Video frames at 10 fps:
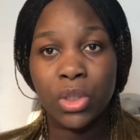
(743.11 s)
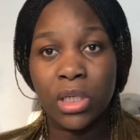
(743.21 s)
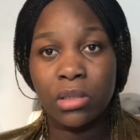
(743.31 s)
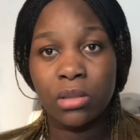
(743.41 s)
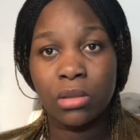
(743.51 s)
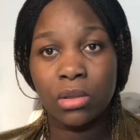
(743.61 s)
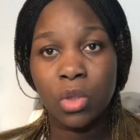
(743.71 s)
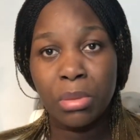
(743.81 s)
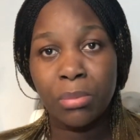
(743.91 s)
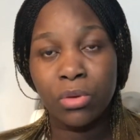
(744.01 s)
And you
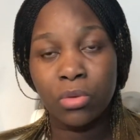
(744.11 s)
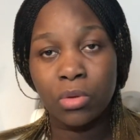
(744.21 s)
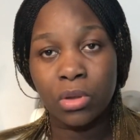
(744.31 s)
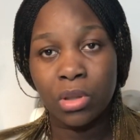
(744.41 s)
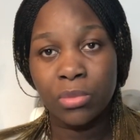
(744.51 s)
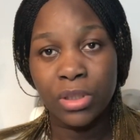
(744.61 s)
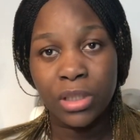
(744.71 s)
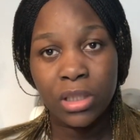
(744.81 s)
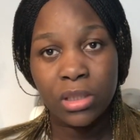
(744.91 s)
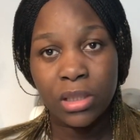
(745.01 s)
people, you'll
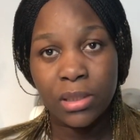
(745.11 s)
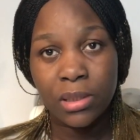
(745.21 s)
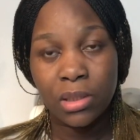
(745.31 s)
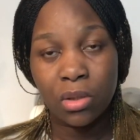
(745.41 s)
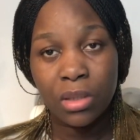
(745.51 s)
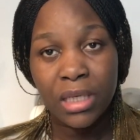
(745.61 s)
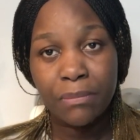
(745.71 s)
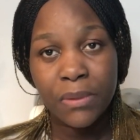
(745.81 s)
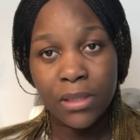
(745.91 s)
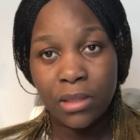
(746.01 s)
communicate as
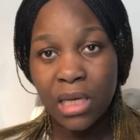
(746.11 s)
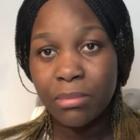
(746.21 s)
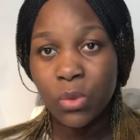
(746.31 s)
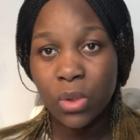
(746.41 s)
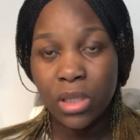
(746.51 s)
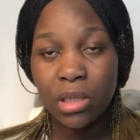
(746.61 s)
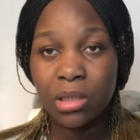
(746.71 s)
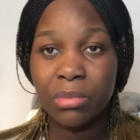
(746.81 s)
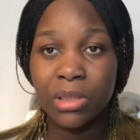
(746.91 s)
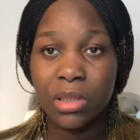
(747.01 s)
grown-ups and come to an
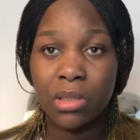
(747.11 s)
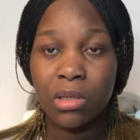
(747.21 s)
agreement.